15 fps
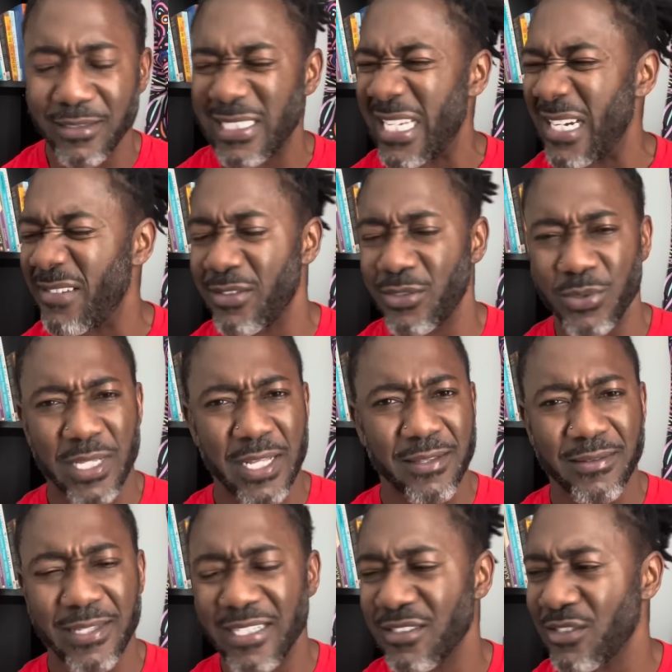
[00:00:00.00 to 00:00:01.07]
Never do that.
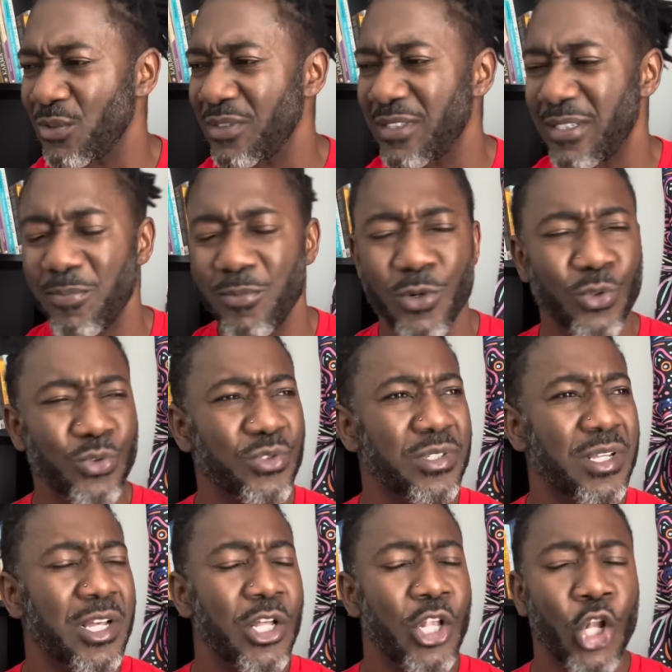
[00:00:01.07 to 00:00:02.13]
That's the most
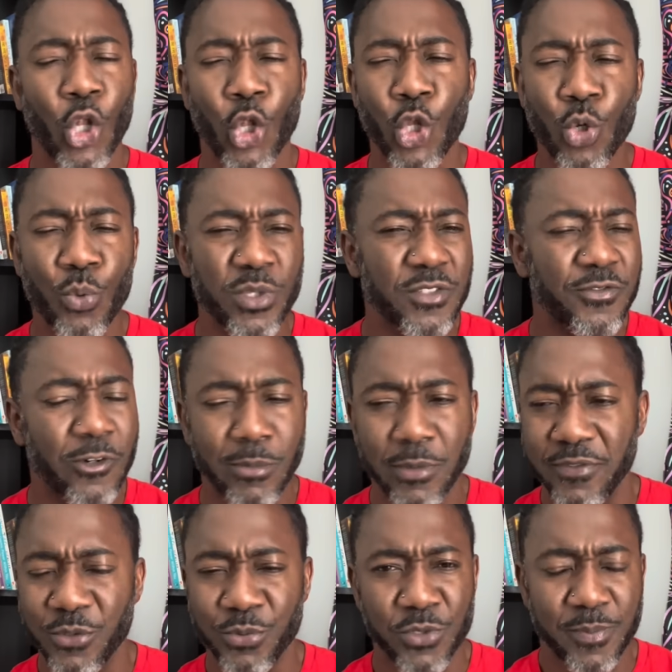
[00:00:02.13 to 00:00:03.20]
lowest form of
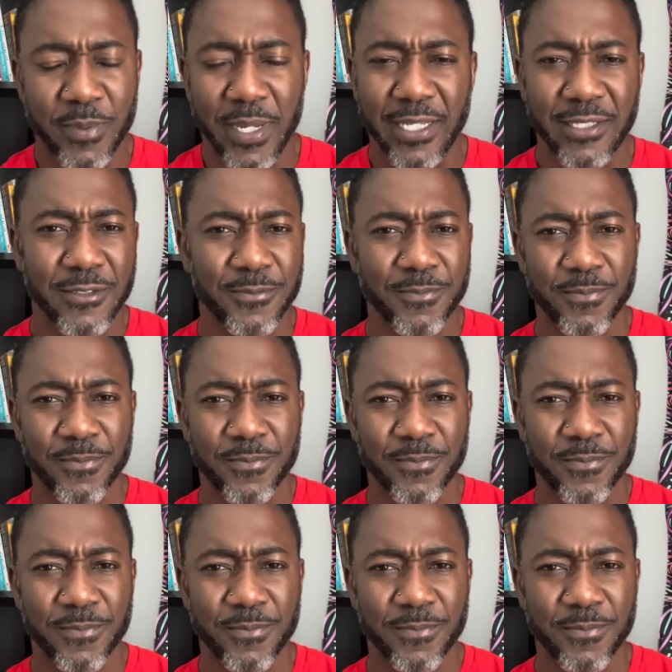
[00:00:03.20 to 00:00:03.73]
disrespect.